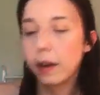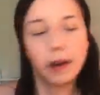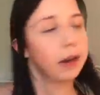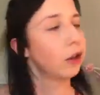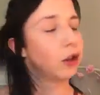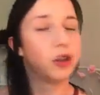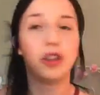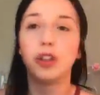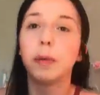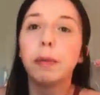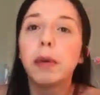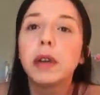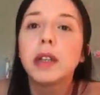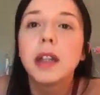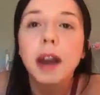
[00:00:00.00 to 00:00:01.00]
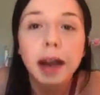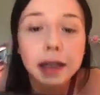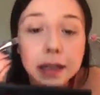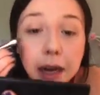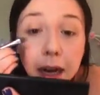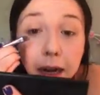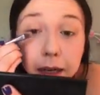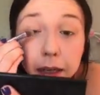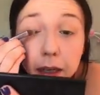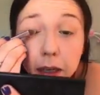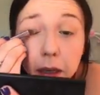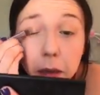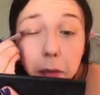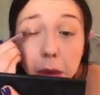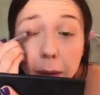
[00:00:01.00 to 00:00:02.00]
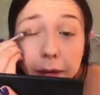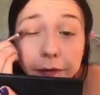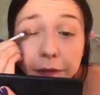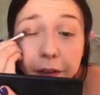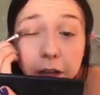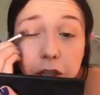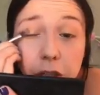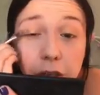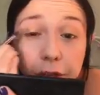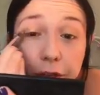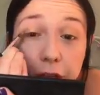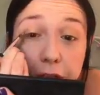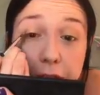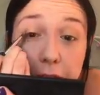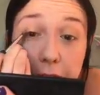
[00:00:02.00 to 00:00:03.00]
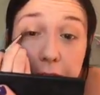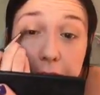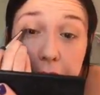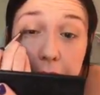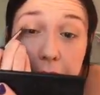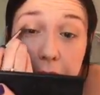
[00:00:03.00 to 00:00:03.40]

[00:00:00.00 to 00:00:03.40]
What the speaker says: and I just jump onto the next eye without even finishing the first eye.